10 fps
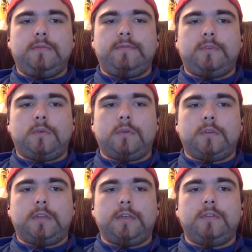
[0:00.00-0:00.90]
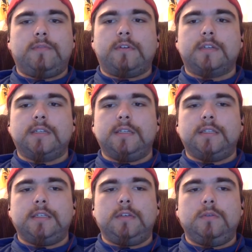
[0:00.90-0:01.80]
for the university
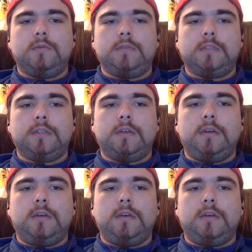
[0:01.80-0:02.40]
to use.